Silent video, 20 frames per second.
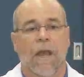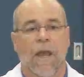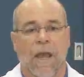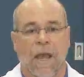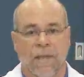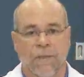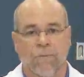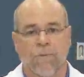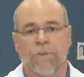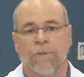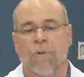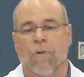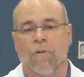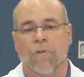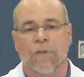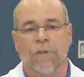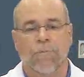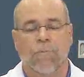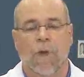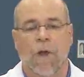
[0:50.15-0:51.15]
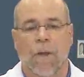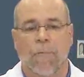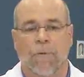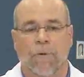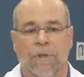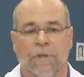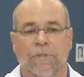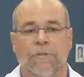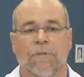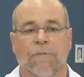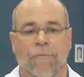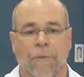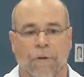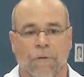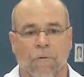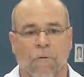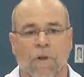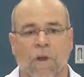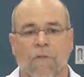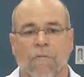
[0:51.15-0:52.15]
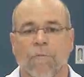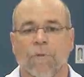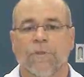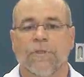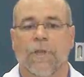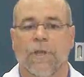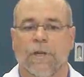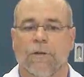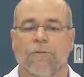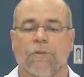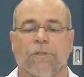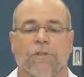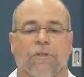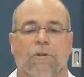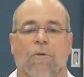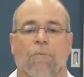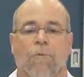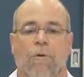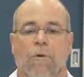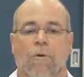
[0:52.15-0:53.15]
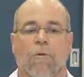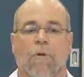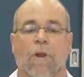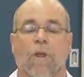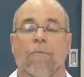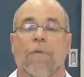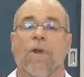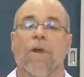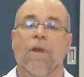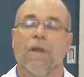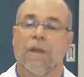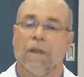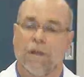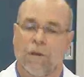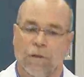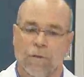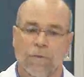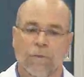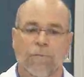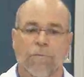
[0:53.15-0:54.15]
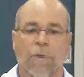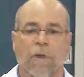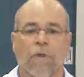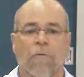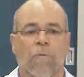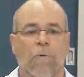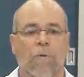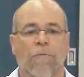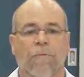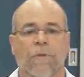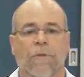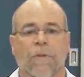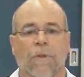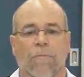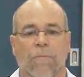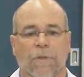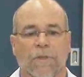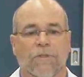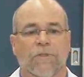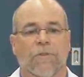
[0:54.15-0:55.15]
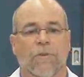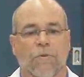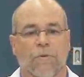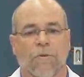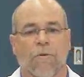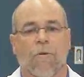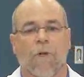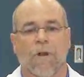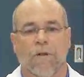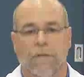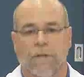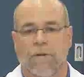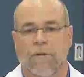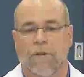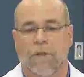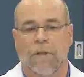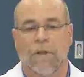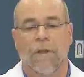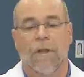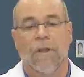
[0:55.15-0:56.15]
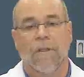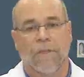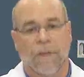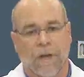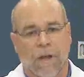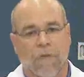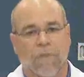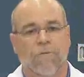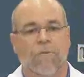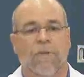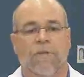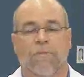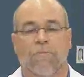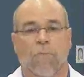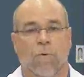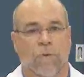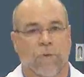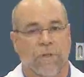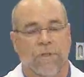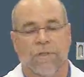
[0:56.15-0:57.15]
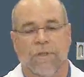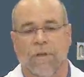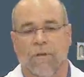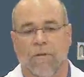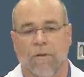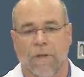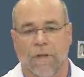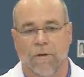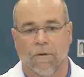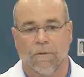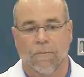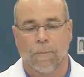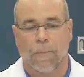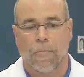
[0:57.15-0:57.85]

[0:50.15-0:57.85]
As a result of these properties, the federal government's Energy Star program includes metal roofing that meets certain criteria that I'll address in more detail later.